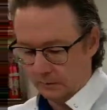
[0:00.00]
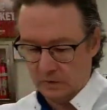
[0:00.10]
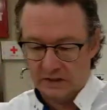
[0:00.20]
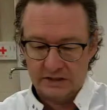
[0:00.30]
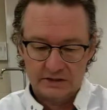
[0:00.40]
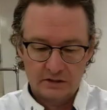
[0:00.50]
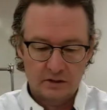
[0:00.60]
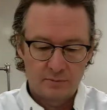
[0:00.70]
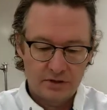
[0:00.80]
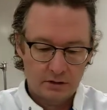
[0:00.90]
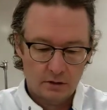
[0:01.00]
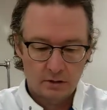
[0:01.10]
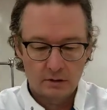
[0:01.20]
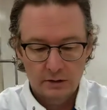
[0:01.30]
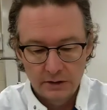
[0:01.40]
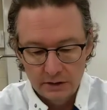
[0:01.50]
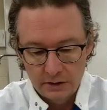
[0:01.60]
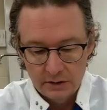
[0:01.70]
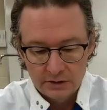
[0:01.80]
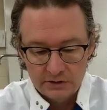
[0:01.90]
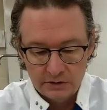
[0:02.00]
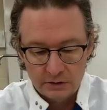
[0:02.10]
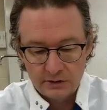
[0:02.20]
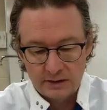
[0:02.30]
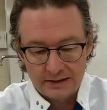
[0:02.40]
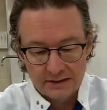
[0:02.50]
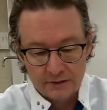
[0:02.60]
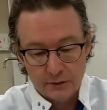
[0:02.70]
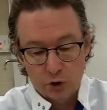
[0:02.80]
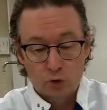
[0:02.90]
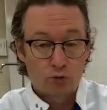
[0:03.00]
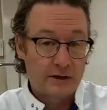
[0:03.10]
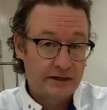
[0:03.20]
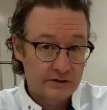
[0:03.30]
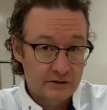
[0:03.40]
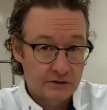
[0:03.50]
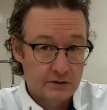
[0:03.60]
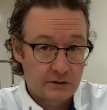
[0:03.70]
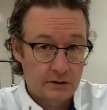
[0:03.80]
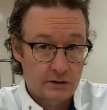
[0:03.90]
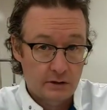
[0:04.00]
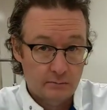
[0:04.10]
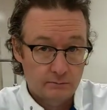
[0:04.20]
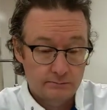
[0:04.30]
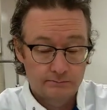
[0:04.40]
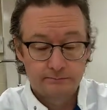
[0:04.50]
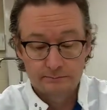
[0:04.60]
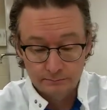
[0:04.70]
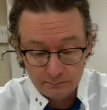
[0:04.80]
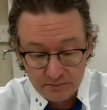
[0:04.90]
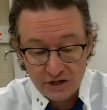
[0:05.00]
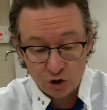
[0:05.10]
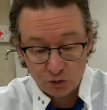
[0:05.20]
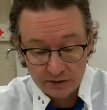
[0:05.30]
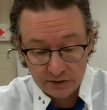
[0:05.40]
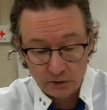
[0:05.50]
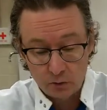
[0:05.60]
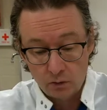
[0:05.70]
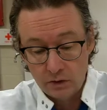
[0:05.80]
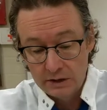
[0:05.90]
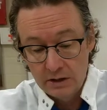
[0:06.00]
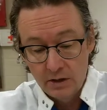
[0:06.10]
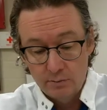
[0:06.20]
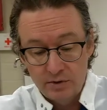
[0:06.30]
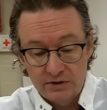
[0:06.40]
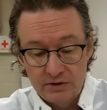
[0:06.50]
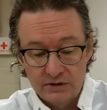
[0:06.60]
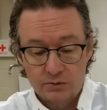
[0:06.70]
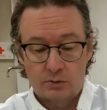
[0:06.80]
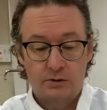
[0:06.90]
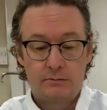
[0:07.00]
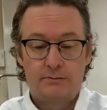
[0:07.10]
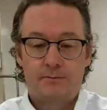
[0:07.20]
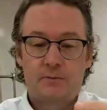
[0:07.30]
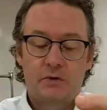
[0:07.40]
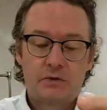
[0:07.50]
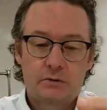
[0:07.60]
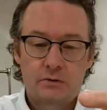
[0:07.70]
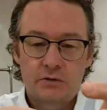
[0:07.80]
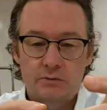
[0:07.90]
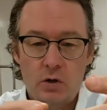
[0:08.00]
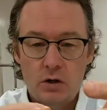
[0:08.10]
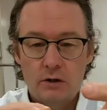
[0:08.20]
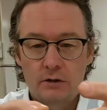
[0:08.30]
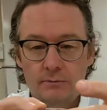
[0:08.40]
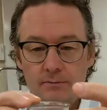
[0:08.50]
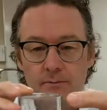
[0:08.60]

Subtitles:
okay, still a beaker, still not the greatest measuring tool, but this one, it's a little smaller,